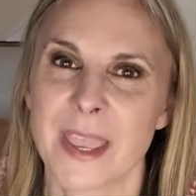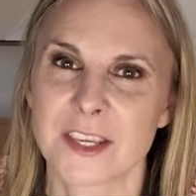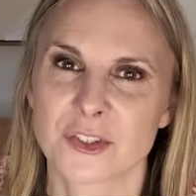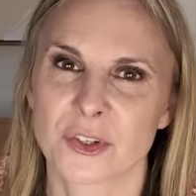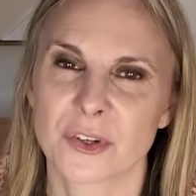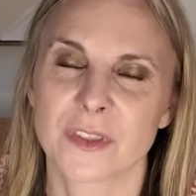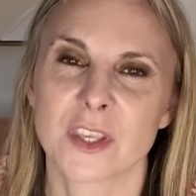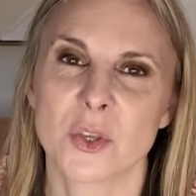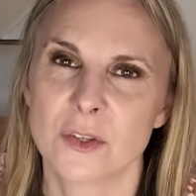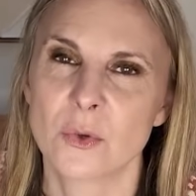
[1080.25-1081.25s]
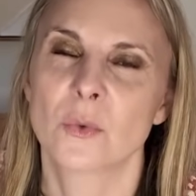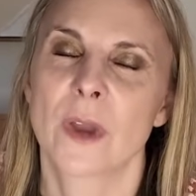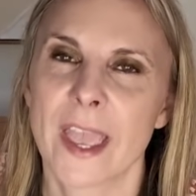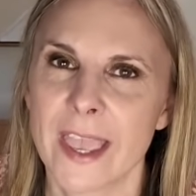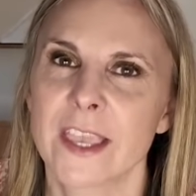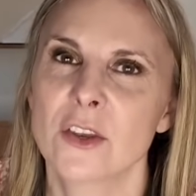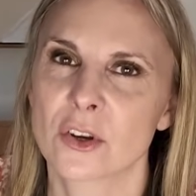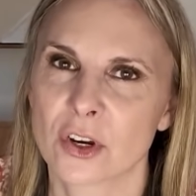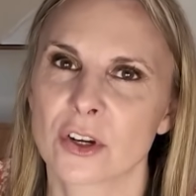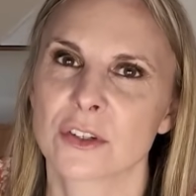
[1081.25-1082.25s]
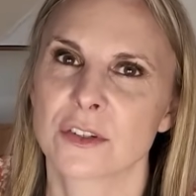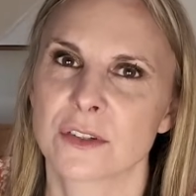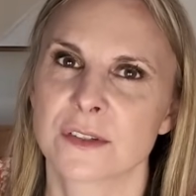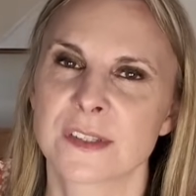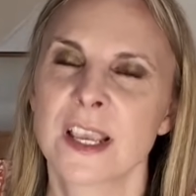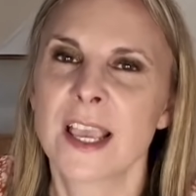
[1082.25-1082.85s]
make sure that you hang your curtains